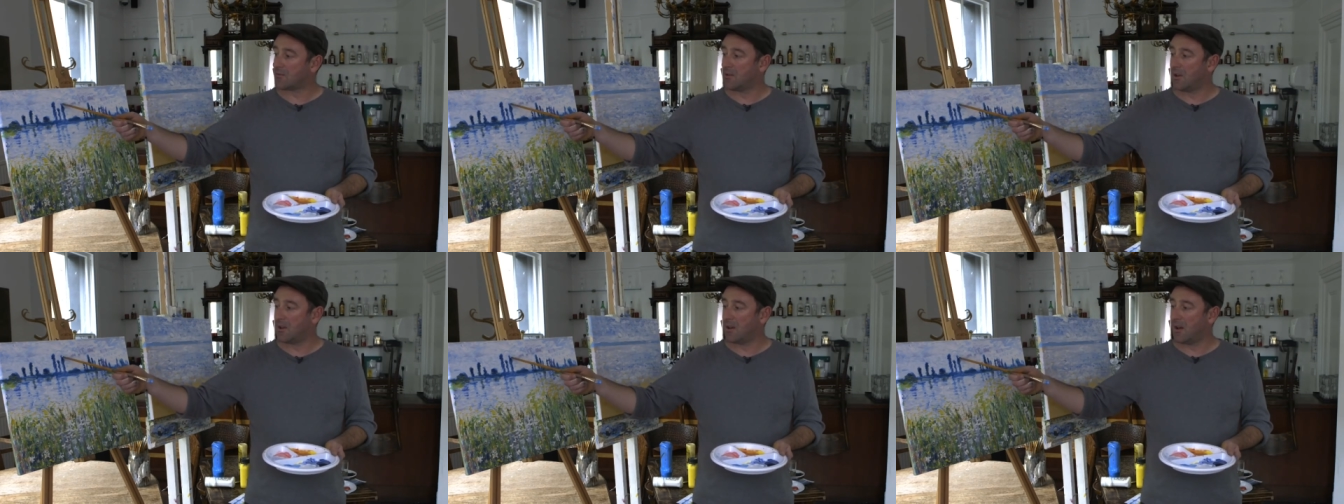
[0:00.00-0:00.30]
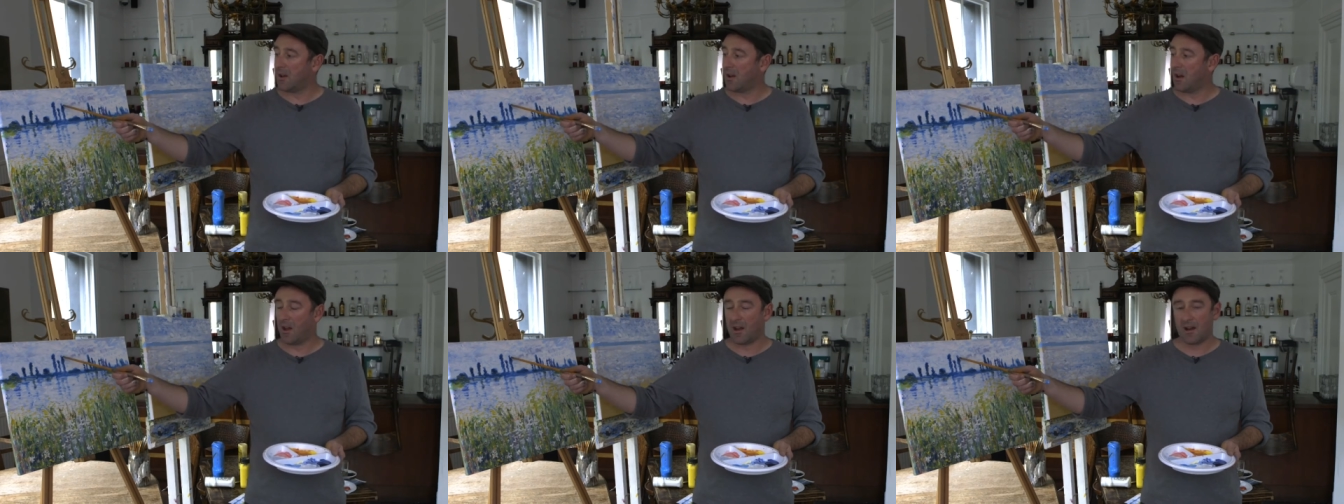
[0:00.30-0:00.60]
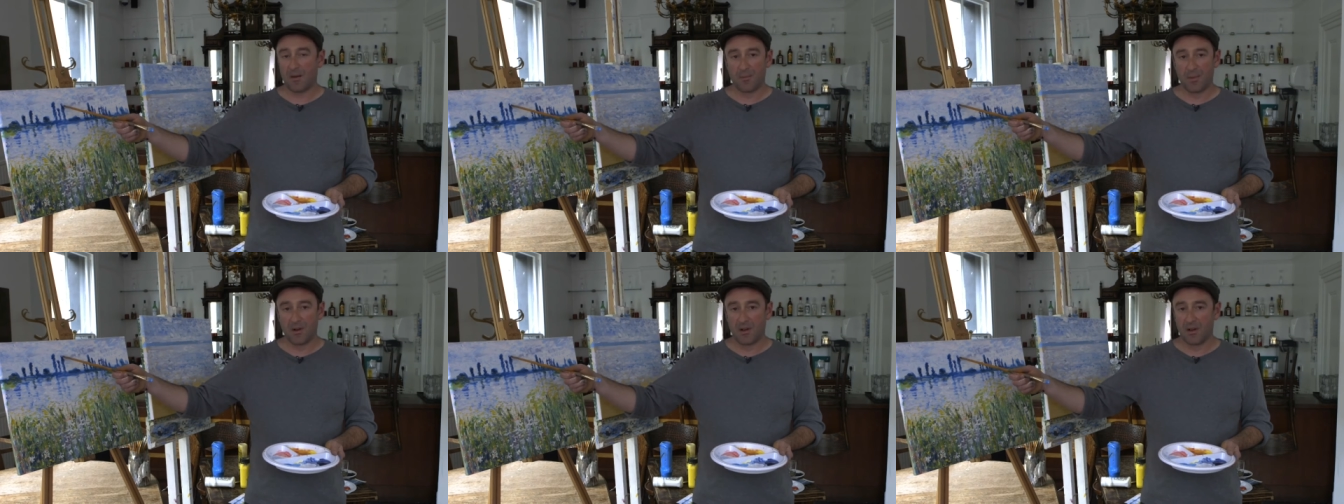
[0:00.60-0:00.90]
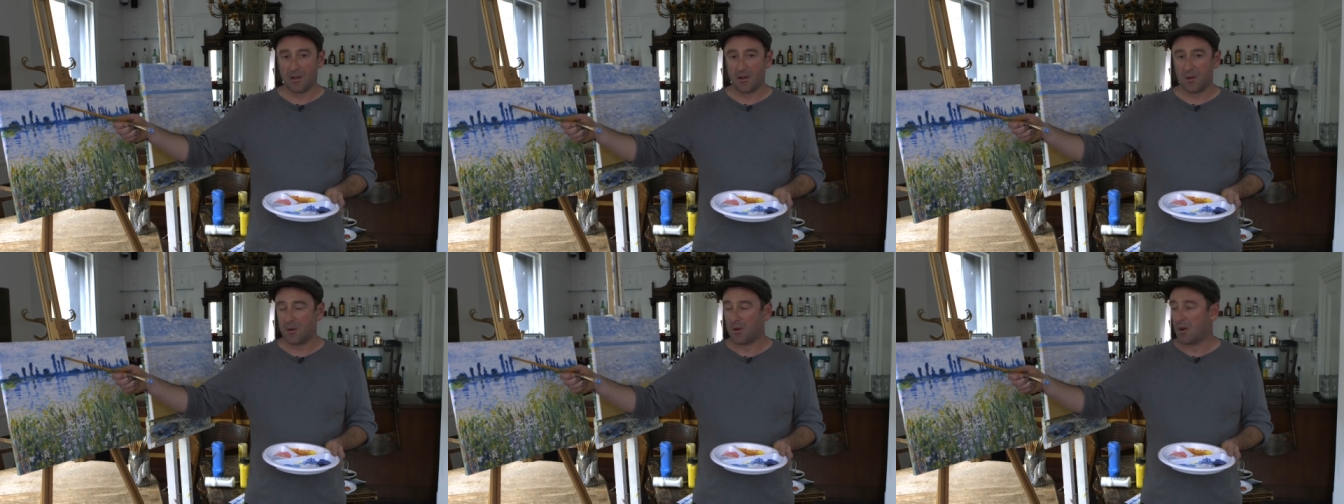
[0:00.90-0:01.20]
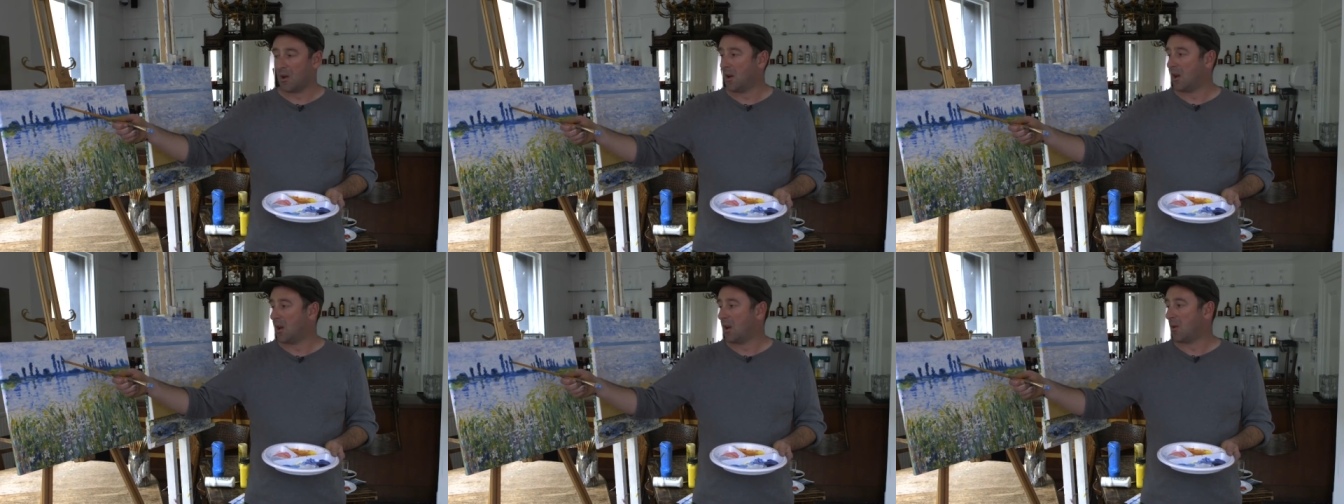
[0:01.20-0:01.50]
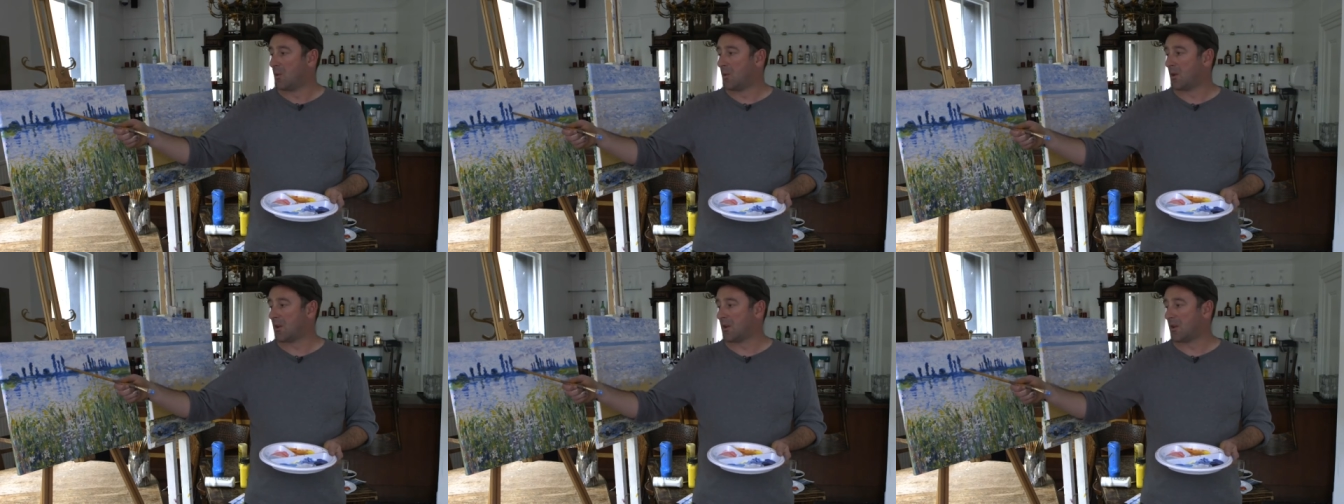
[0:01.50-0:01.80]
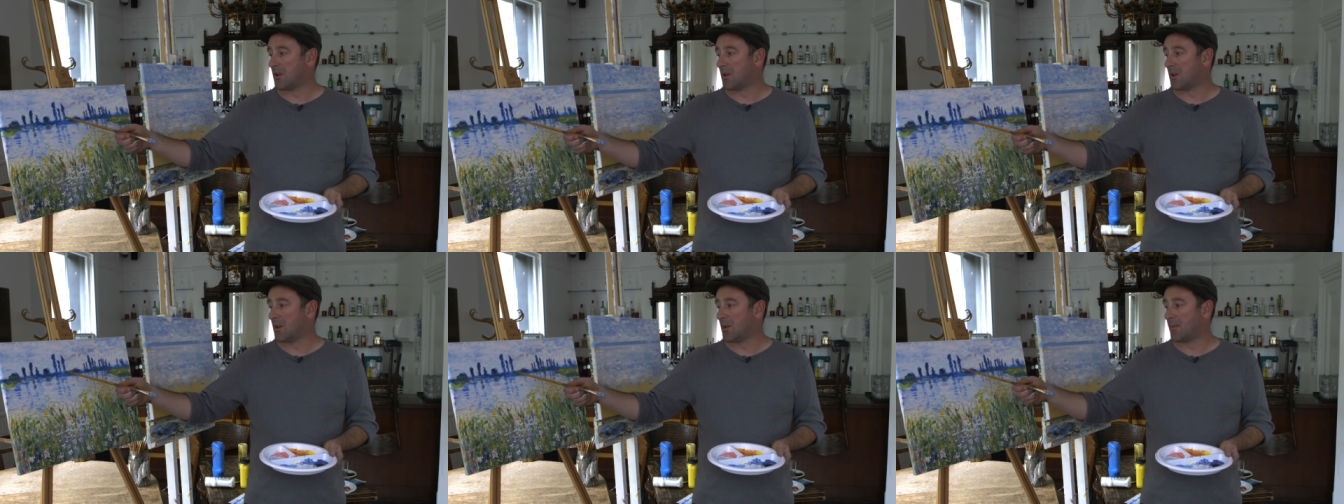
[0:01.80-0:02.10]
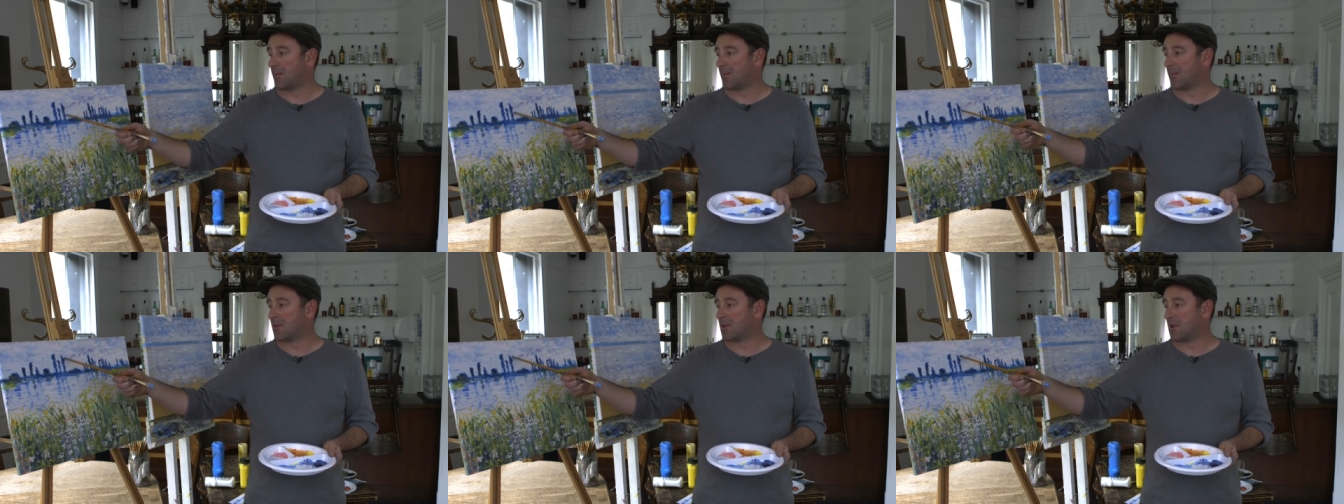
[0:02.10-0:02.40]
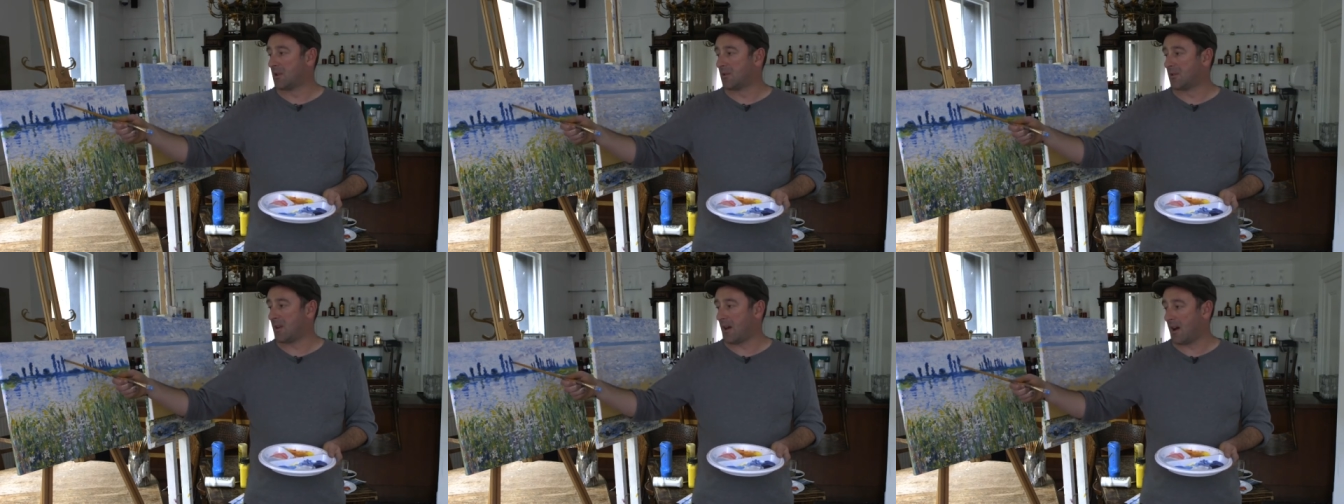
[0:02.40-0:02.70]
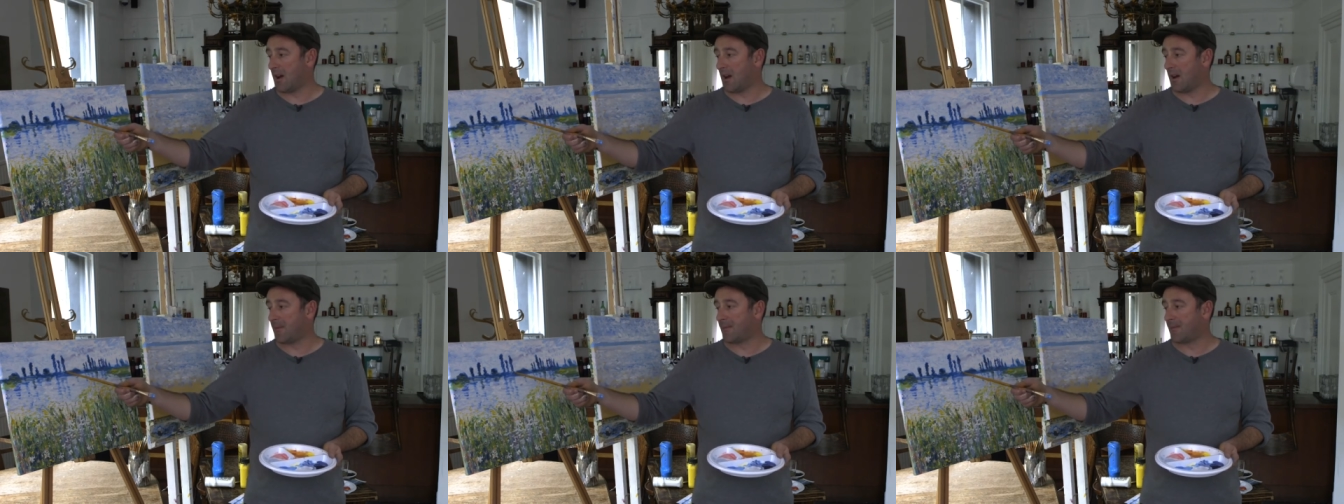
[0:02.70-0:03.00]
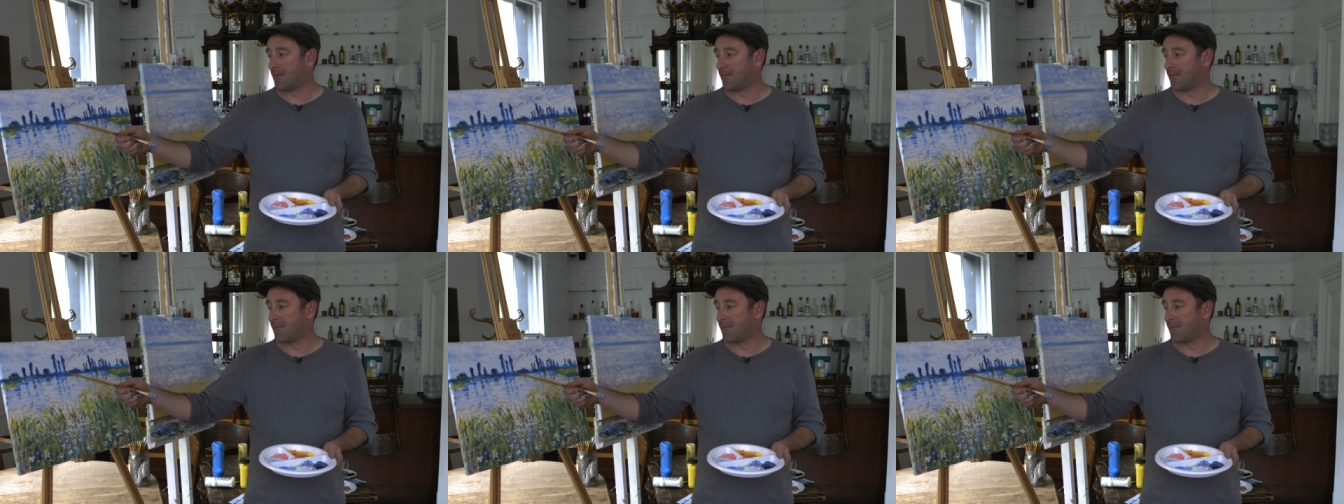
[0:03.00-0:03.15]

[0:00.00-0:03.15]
really light blue, we're going to do that